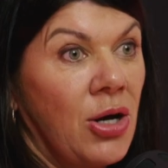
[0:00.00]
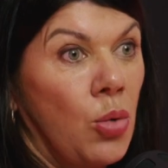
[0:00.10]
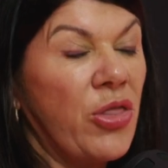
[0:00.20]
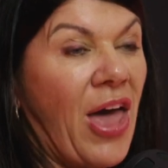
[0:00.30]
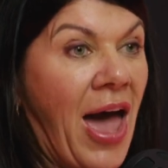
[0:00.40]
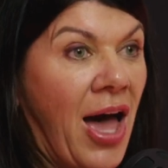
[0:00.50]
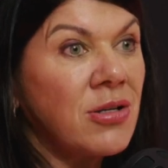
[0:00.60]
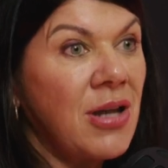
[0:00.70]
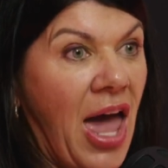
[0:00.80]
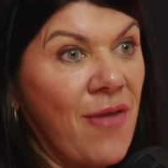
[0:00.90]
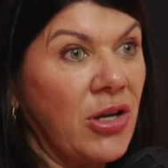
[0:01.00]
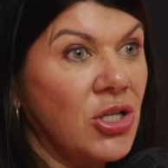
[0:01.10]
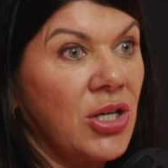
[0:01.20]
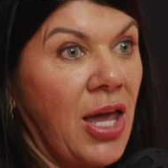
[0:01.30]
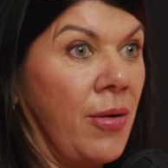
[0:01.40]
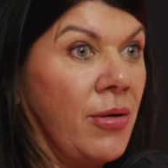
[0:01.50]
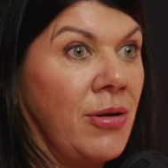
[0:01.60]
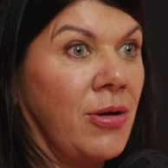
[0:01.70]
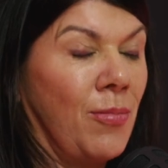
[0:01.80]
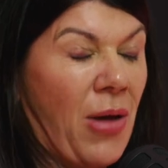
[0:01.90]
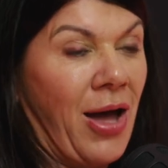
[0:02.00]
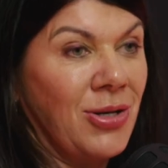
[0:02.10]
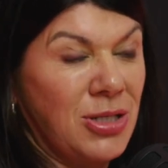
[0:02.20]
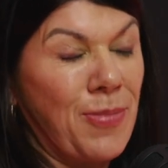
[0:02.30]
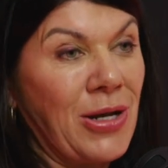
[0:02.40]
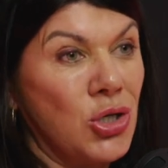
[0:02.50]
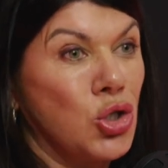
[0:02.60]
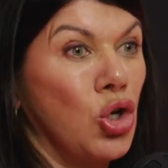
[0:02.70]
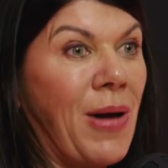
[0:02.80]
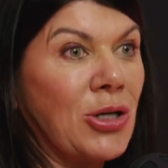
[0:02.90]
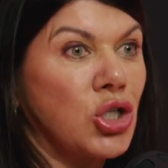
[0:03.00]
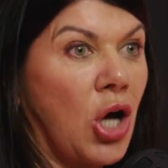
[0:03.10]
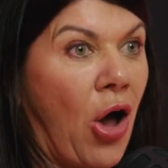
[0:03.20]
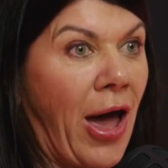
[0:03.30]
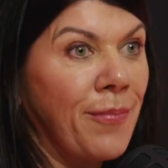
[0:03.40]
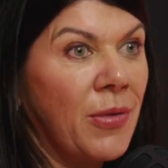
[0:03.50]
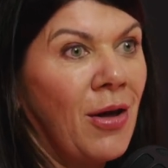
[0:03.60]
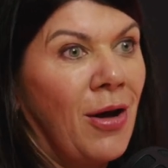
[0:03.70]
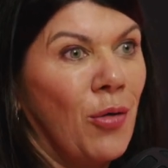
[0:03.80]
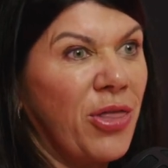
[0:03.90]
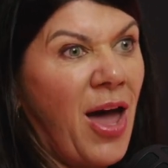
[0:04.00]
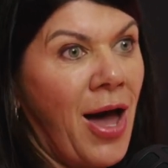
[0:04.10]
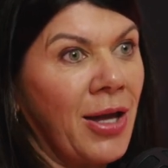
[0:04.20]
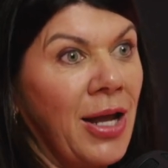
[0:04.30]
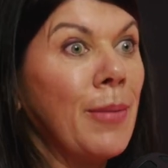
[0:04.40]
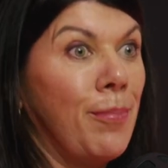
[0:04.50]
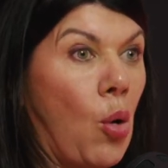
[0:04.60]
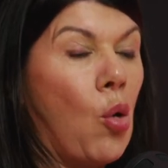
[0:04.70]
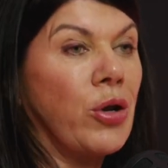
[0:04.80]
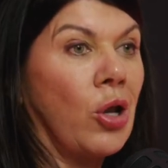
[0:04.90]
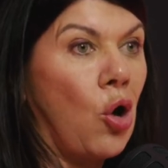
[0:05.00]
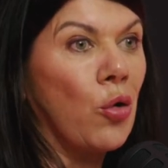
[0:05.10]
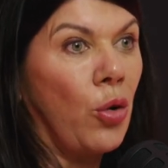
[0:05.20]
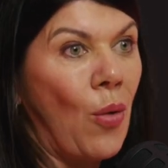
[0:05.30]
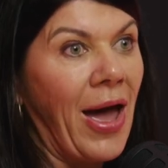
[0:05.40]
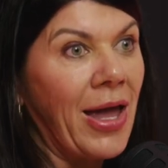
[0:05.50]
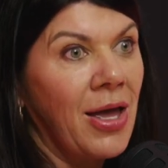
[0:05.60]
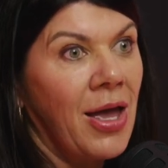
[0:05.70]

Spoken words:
without having to spend too much time, without getting bored along the way,